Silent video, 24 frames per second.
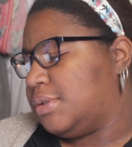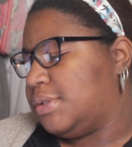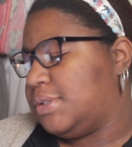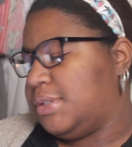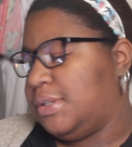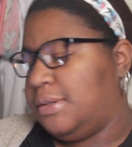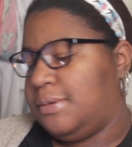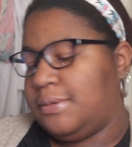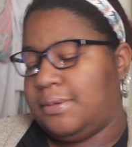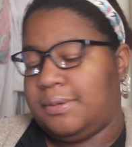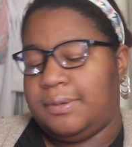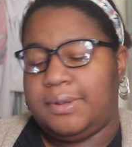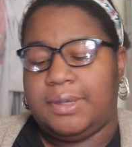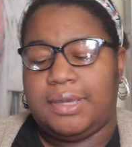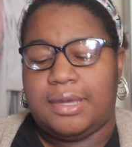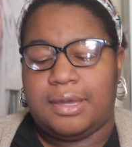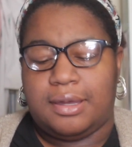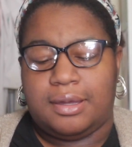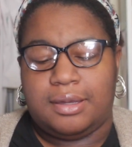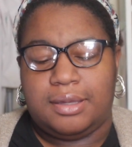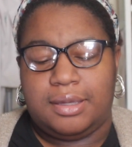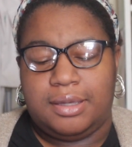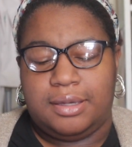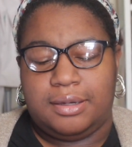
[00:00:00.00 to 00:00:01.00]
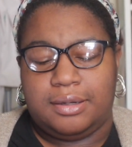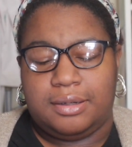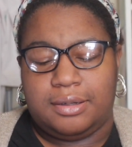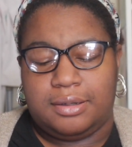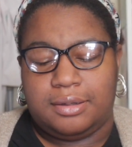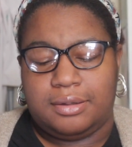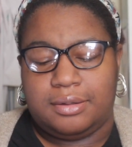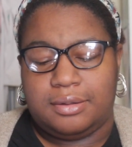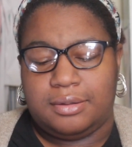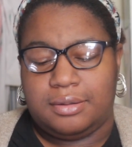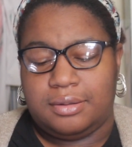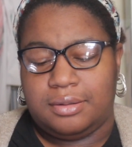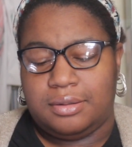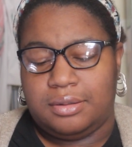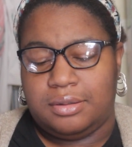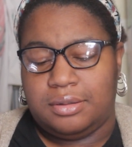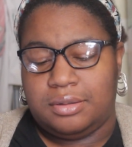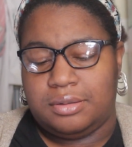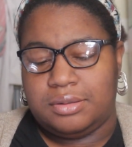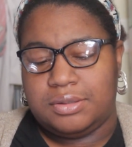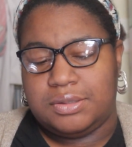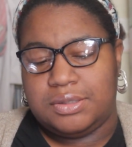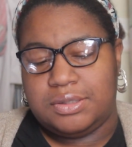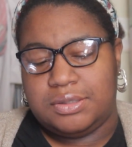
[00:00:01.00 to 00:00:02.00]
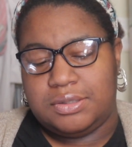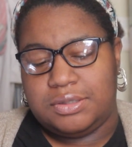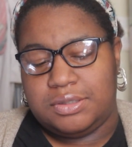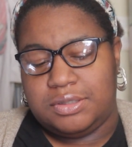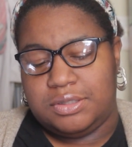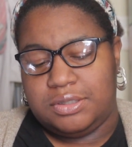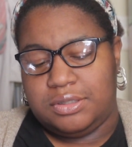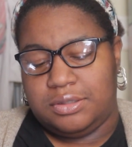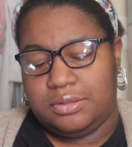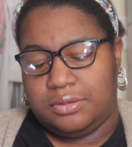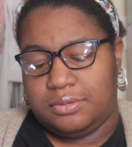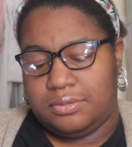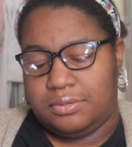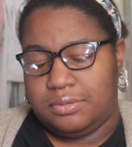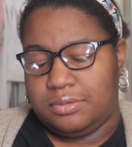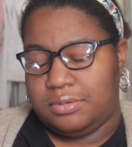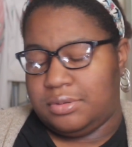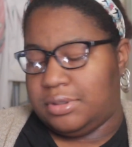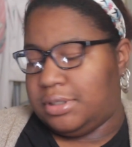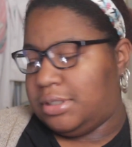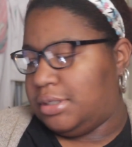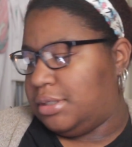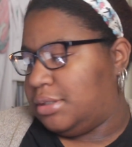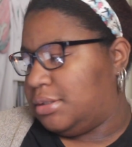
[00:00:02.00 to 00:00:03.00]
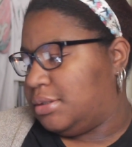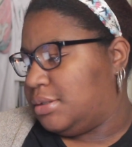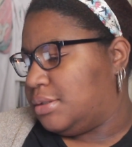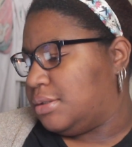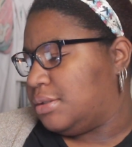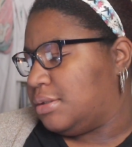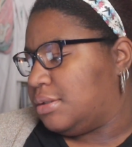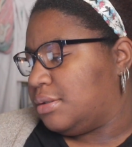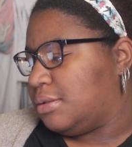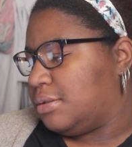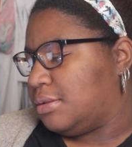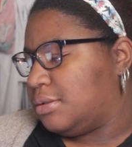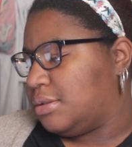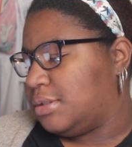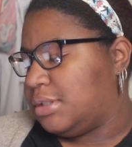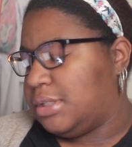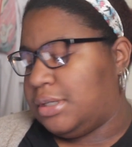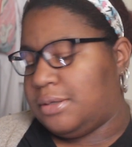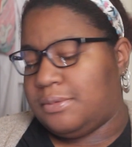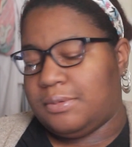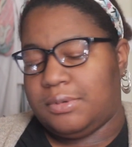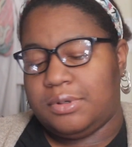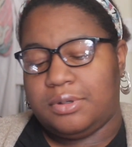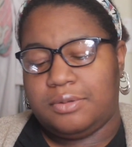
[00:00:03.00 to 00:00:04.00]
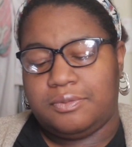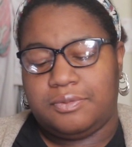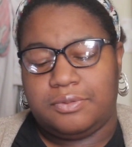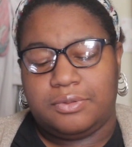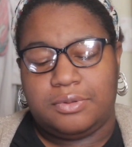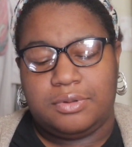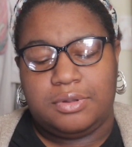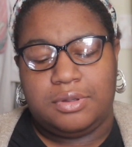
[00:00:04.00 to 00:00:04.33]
See what we got here. This is 2. It is. I'll take one off.